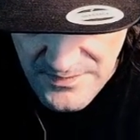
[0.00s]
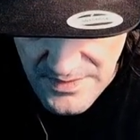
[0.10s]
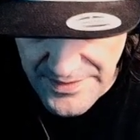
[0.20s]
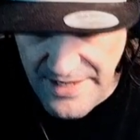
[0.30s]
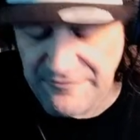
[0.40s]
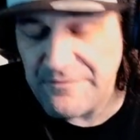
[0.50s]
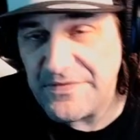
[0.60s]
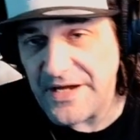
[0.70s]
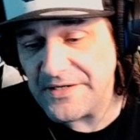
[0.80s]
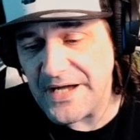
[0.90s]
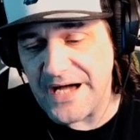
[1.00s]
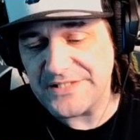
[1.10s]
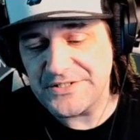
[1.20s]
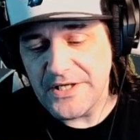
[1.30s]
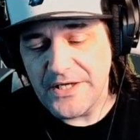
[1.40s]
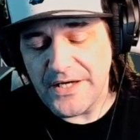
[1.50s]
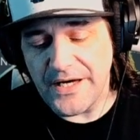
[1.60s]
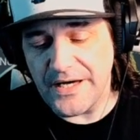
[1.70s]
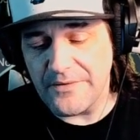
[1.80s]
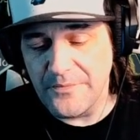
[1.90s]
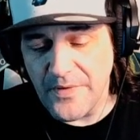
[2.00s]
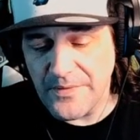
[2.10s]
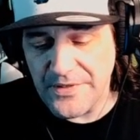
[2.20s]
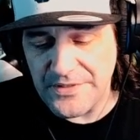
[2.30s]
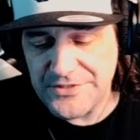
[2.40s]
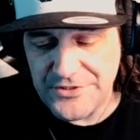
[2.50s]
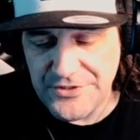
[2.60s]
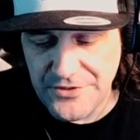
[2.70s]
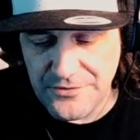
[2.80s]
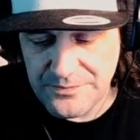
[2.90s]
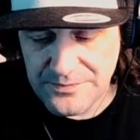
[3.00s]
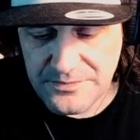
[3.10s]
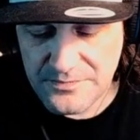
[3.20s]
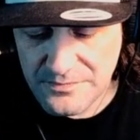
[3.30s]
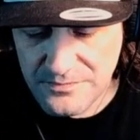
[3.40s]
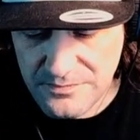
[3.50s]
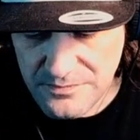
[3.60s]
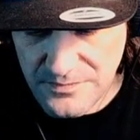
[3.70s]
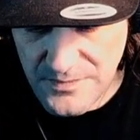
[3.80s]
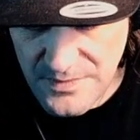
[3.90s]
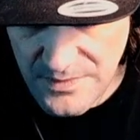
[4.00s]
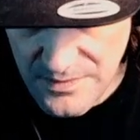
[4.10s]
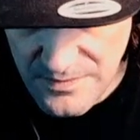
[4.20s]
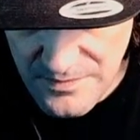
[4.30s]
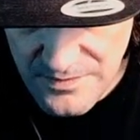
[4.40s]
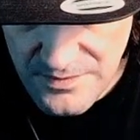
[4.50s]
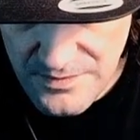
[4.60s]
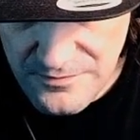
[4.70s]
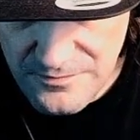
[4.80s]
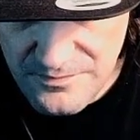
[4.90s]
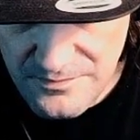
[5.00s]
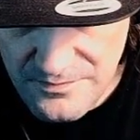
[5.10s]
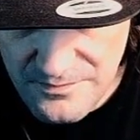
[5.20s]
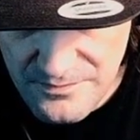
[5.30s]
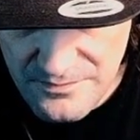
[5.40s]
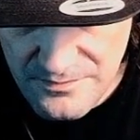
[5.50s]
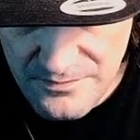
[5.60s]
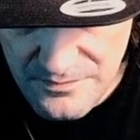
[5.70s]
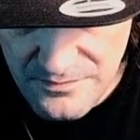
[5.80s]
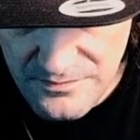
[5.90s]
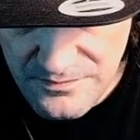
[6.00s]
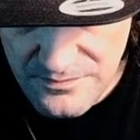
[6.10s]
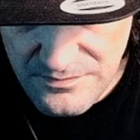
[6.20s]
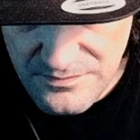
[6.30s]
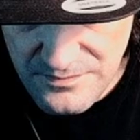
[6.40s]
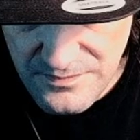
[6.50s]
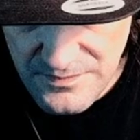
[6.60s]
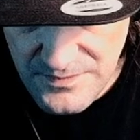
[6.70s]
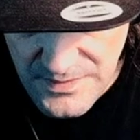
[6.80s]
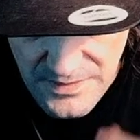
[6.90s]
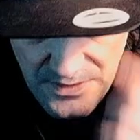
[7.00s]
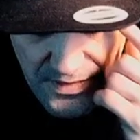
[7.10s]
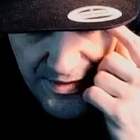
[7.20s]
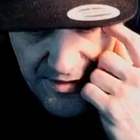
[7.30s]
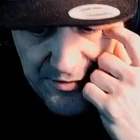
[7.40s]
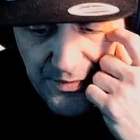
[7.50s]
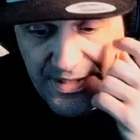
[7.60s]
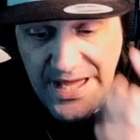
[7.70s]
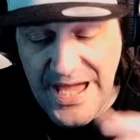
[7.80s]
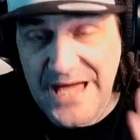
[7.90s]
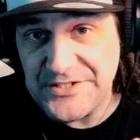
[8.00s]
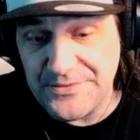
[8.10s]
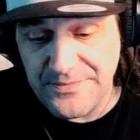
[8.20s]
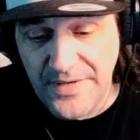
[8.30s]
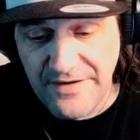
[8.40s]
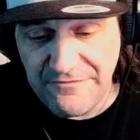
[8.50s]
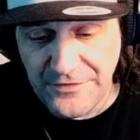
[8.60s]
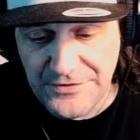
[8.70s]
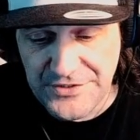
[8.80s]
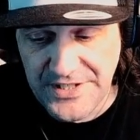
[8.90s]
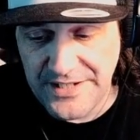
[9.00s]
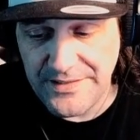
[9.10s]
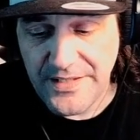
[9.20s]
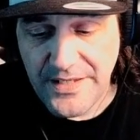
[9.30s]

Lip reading: Now from there, guys, what we're going to do. I'm trying to talk in a low quality voice right now, and then is we're going to add some filters in.